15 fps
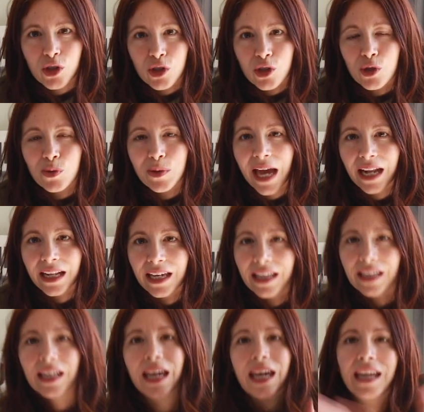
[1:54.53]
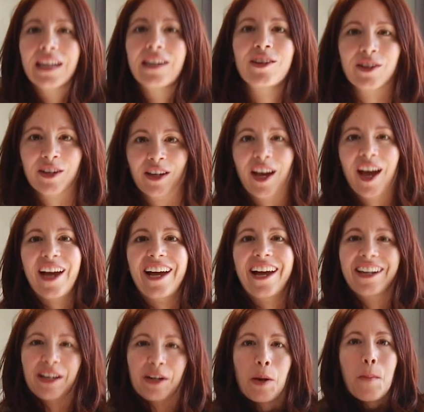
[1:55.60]
to get in, and I got
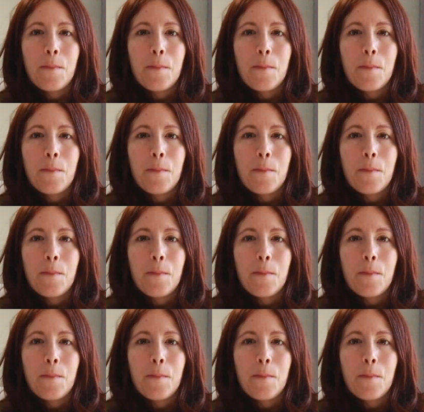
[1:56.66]
in.